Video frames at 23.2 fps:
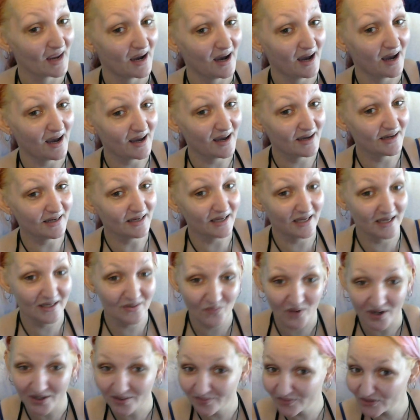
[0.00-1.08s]
Hi,
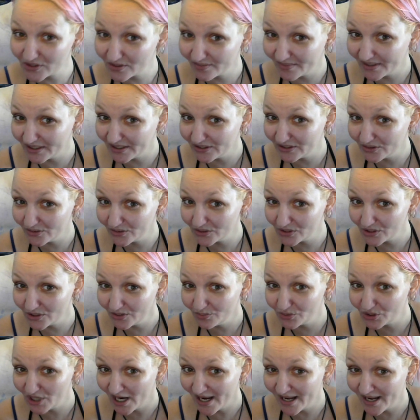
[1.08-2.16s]
and welcome to my
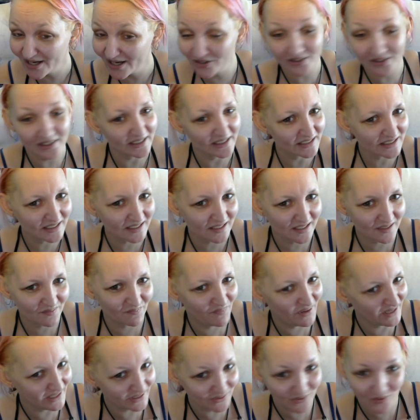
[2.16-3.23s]
YouTube channel. It's
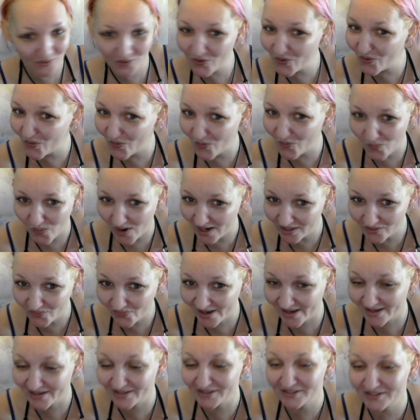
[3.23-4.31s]
been quite a
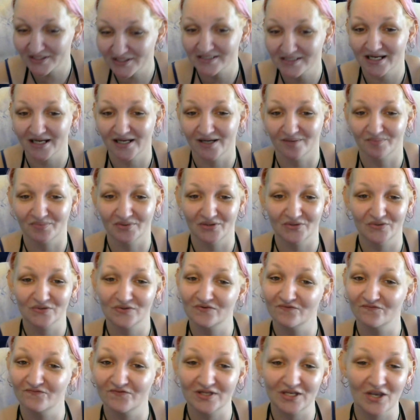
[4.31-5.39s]
while since I
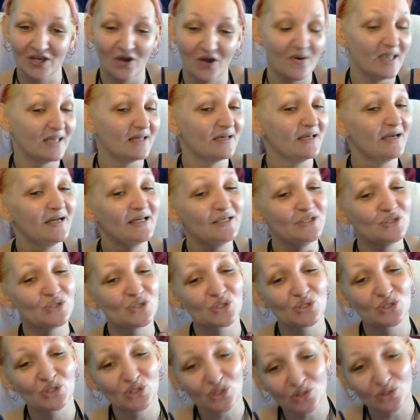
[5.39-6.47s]
uploaded a video, and I
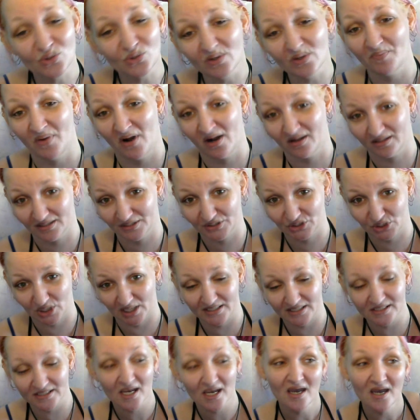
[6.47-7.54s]
do
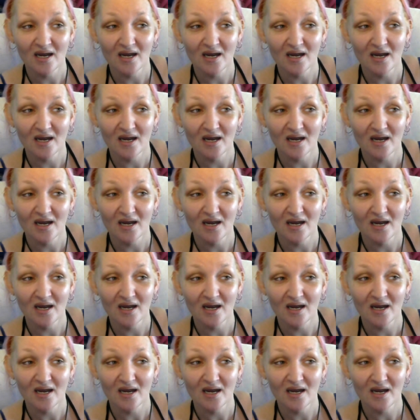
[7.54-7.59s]
apologize.